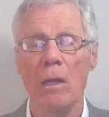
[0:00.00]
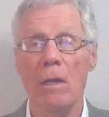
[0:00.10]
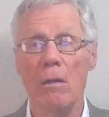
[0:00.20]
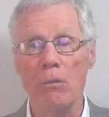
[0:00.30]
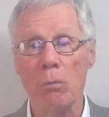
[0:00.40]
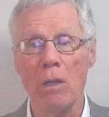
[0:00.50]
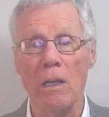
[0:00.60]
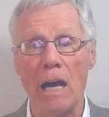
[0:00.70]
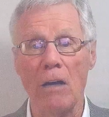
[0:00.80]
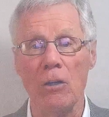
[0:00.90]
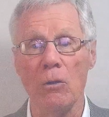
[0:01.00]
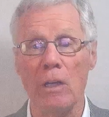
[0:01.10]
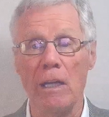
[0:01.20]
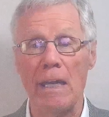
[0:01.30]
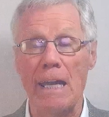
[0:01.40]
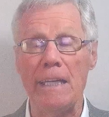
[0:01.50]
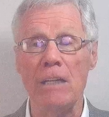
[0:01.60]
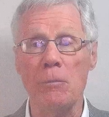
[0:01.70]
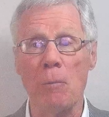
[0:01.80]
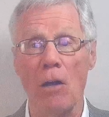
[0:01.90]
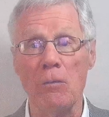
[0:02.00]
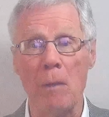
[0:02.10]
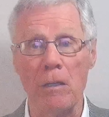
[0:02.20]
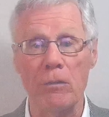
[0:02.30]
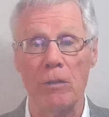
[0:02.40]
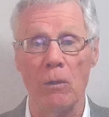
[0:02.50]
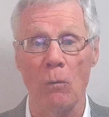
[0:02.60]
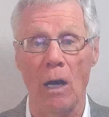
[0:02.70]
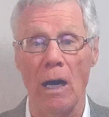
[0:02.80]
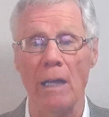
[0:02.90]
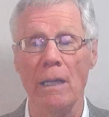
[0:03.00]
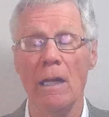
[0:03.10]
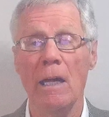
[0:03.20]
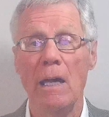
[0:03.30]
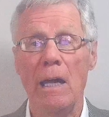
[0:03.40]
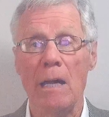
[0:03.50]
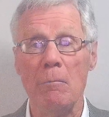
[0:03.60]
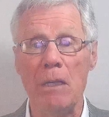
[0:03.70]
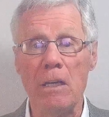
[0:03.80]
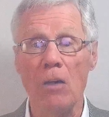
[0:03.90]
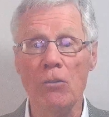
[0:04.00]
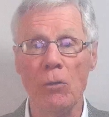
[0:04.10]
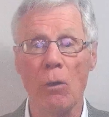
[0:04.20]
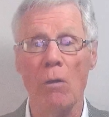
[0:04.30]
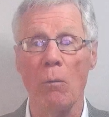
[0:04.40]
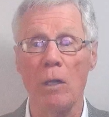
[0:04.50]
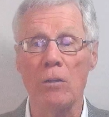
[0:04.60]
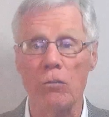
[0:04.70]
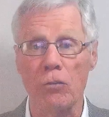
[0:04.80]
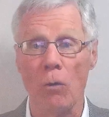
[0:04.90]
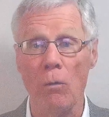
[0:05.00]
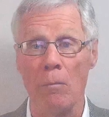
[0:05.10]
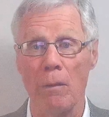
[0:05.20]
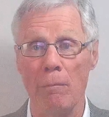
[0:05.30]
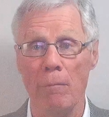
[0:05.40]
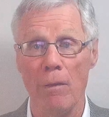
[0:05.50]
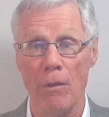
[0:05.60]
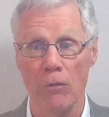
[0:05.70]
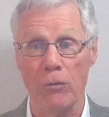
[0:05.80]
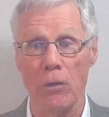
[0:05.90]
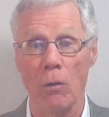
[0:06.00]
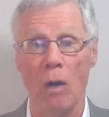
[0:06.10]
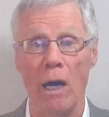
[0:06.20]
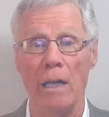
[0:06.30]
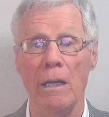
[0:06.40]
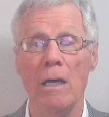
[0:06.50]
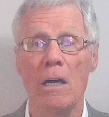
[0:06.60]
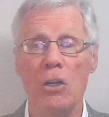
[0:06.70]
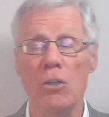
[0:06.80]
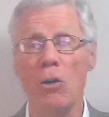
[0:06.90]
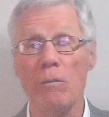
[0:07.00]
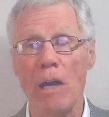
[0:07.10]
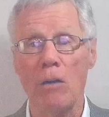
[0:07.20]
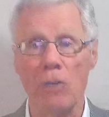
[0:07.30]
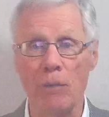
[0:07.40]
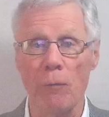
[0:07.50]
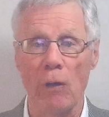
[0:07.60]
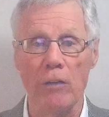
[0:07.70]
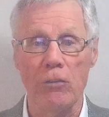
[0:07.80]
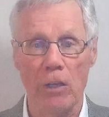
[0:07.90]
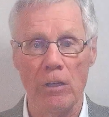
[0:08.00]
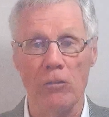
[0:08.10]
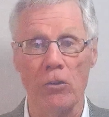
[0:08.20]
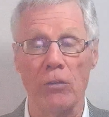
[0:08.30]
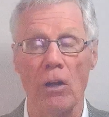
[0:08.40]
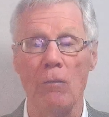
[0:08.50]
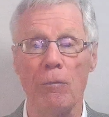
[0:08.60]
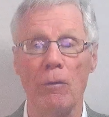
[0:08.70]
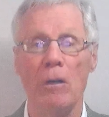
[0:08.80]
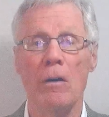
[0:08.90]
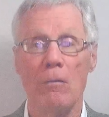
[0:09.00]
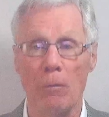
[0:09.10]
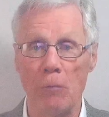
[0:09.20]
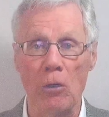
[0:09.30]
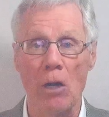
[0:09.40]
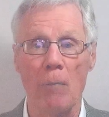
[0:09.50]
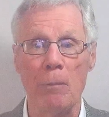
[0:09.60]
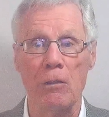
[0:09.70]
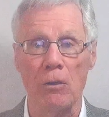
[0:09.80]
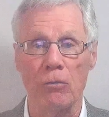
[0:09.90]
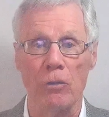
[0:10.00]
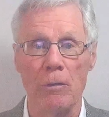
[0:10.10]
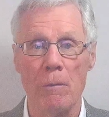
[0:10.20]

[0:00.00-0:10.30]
This will allow you to get at each prospect's COI, and because you are the one to show them their COI, you have now differentiated yourself from your competition.